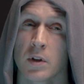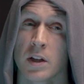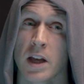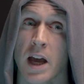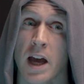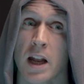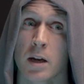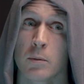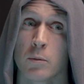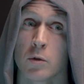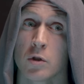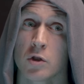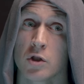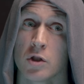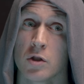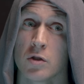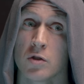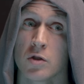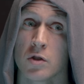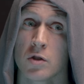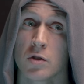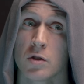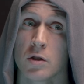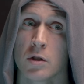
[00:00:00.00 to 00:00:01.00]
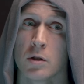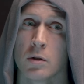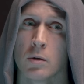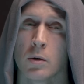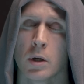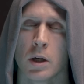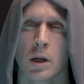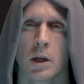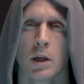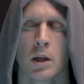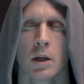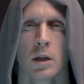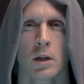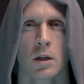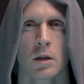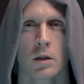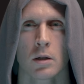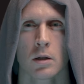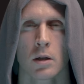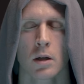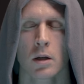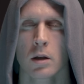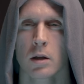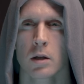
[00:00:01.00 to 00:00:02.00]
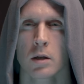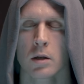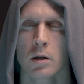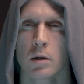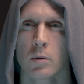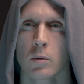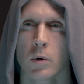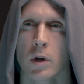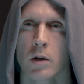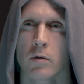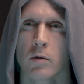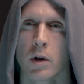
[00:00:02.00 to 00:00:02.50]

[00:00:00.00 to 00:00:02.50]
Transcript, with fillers: The animal chooses you, not the other way